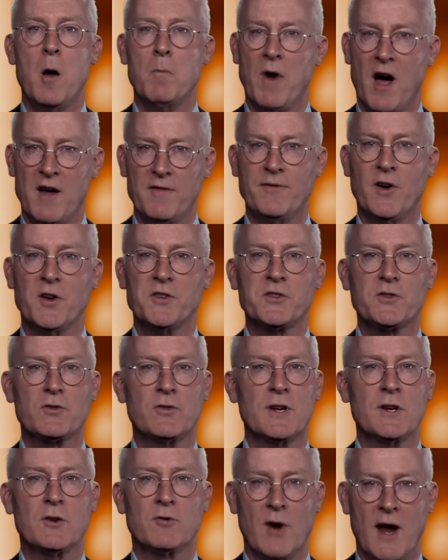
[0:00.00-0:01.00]
by
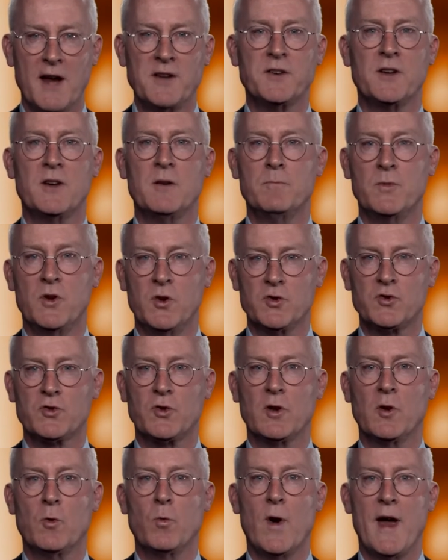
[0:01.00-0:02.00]
fostering greater
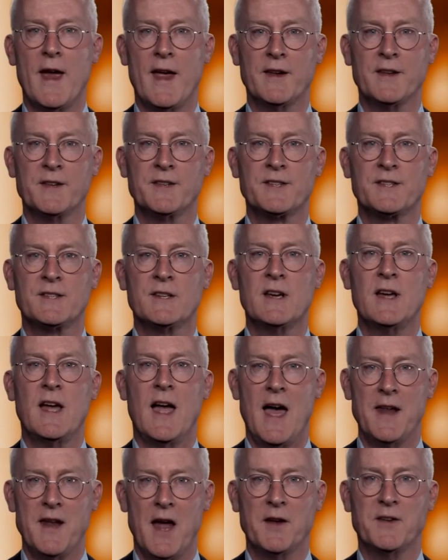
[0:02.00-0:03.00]
mutual awareness
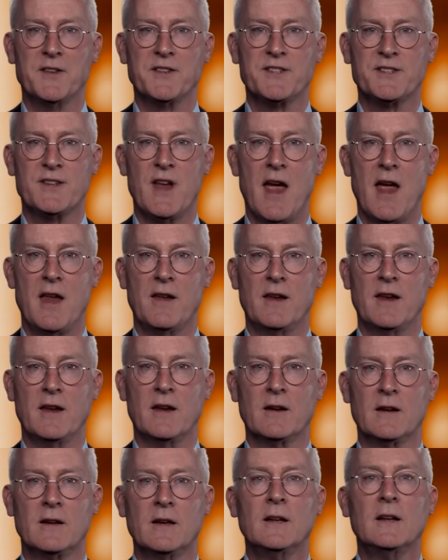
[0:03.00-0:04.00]
and understanding.
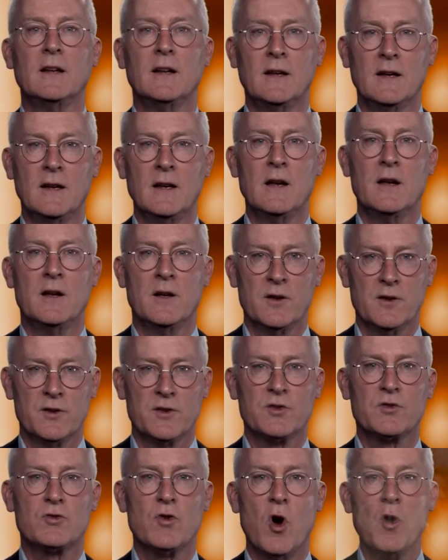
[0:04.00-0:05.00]

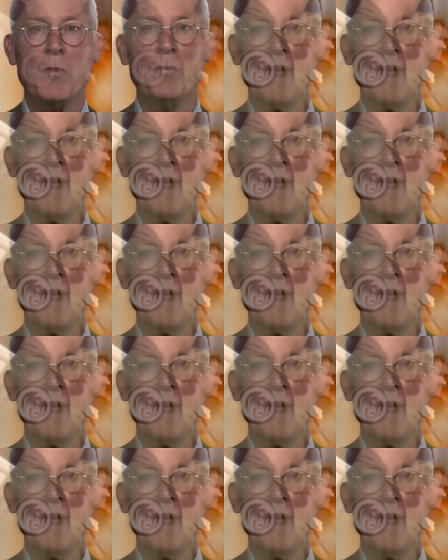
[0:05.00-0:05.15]
Strong